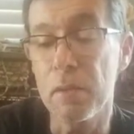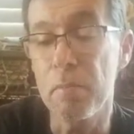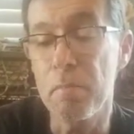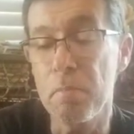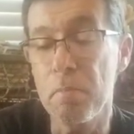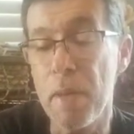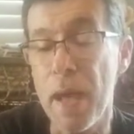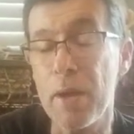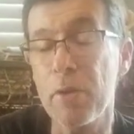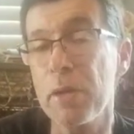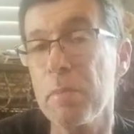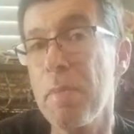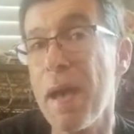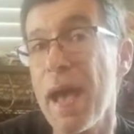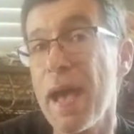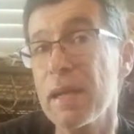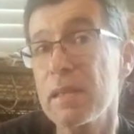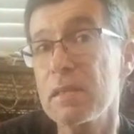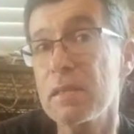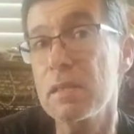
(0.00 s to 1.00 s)
battery
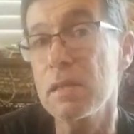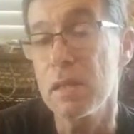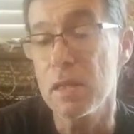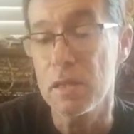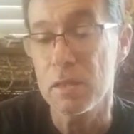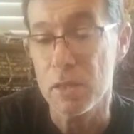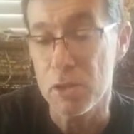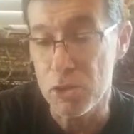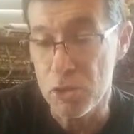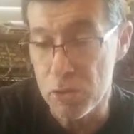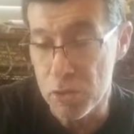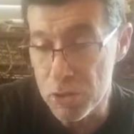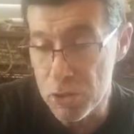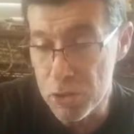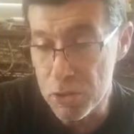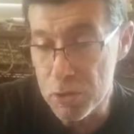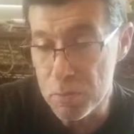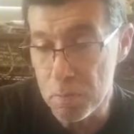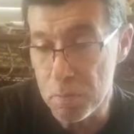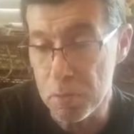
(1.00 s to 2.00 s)
packs that you can
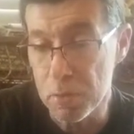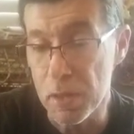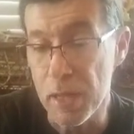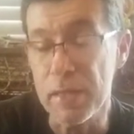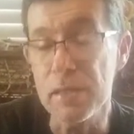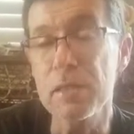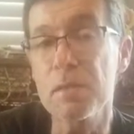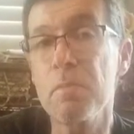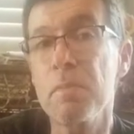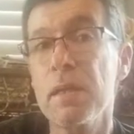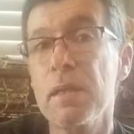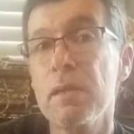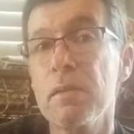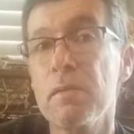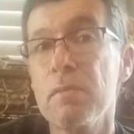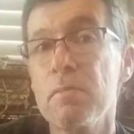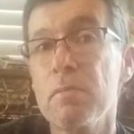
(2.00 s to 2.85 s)
just place them in